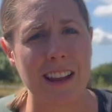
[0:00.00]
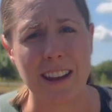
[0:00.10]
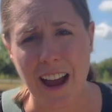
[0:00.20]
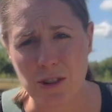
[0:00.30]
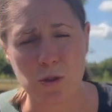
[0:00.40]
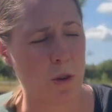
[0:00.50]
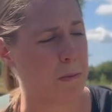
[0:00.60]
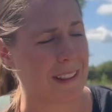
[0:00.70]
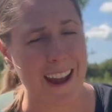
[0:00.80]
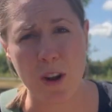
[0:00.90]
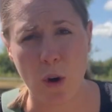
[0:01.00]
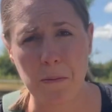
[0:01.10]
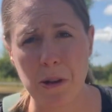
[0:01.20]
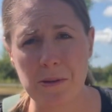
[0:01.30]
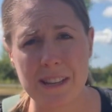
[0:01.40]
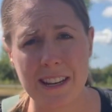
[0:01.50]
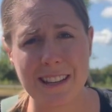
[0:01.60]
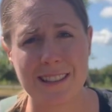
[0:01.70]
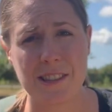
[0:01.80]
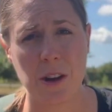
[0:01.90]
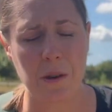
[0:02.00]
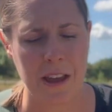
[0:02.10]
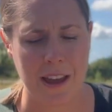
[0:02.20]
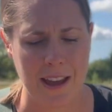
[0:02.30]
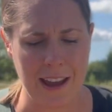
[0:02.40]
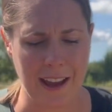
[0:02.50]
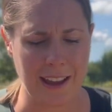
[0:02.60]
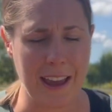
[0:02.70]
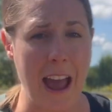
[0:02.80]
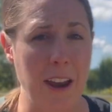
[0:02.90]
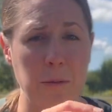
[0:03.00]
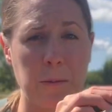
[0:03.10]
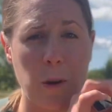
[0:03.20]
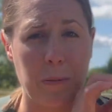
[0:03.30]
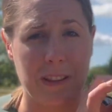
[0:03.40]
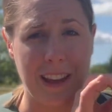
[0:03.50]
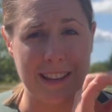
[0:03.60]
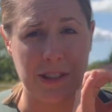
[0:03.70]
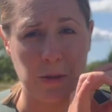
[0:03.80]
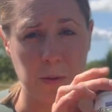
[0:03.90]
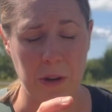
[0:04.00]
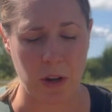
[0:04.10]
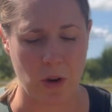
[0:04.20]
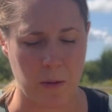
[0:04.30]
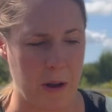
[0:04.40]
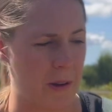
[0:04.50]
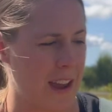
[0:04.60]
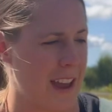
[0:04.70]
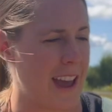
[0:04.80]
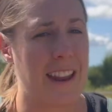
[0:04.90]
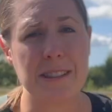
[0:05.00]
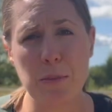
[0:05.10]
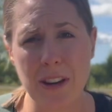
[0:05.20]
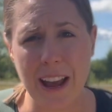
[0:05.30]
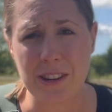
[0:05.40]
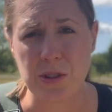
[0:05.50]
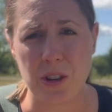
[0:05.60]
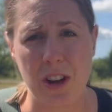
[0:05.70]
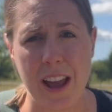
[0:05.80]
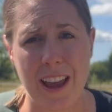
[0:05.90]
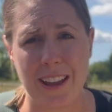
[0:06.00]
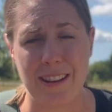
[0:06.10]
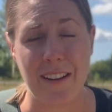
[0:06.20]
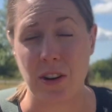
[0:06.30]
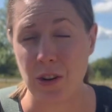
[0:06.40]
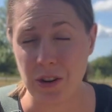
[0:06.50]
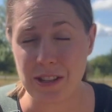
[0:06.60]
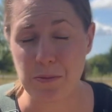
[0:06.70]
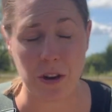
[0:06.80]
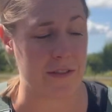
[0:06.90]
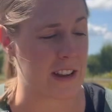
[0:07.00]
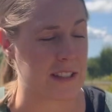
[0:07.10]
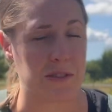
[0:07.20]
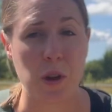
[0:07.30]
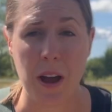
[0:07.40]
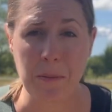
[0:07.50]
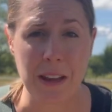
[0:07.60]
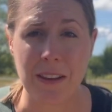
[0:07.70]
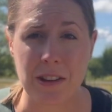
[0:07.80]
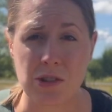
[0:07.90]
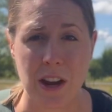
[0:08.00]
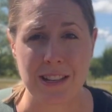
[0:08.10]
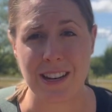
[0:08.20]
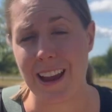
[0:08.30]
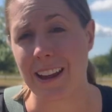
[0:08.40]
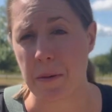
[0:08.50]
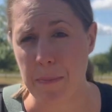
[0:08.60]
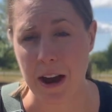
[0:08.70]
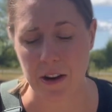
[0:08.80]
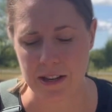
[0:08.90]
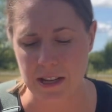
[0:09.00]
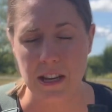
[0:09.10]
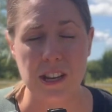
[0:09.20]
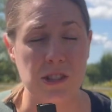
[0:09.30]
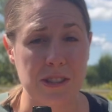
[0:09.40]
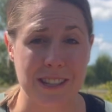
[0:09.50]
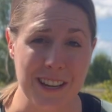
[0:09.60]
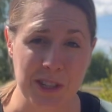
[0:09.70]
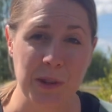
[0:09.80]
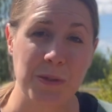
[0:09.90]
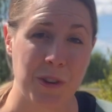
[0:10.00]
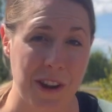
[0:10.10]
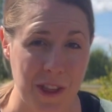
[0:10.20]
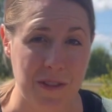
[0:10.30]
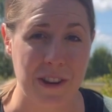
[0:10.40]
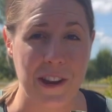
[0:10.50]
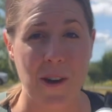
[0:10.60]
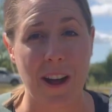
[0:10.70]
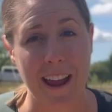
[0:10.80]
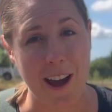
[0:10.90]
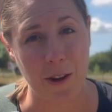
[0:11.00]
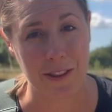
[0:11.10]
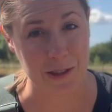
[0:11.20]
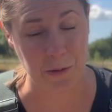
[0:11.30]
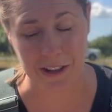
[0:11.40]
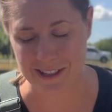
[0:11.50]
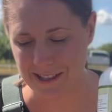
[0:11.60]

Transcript: natural plant hormones in it, so it can replace your rooting hormone and it's more natural and I've heard it's more effective. So I'm gonna give it a try today and compare it. So stay tuned for another video on how this worked.